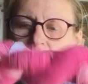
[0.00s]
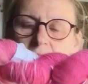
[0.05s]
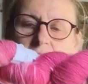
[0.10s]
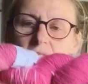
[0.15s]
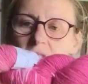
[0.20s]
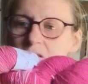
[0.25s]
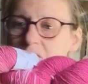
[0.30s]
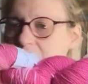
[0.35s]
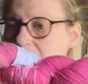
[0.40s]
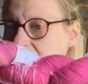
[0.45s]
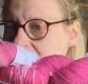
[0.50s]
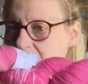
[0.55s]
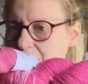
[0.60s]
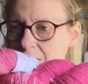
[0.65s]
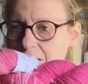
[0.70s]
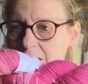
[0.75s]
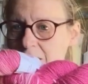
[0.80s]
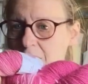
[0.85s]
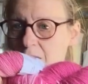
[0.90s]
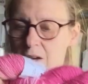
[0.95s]
You don't
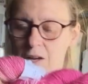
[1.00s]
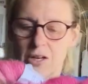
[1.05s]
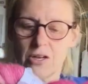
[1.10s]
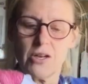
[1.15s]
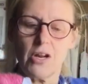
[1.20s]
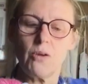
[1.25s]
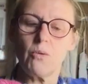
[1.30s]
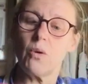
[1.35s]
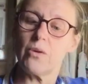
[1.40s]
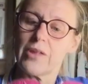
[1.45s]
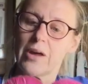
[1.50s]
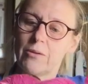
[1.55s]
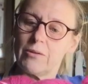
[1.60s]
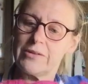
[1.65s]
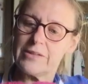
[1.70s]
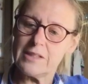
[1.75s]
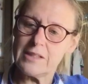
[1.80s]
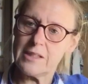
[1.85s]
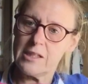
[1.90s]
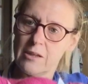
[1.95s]
necessarily know what that
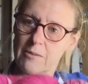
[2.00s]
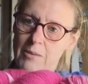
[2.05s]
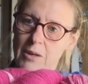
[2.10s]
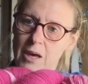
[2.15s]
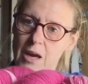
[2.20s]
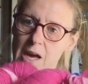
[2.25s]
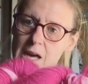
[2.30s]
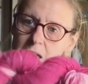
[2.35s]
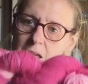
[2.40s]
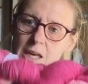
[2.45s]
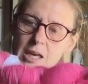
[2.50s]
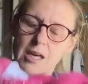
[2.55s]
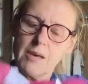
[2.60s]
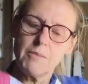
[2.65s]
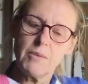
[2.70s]
will knit up like,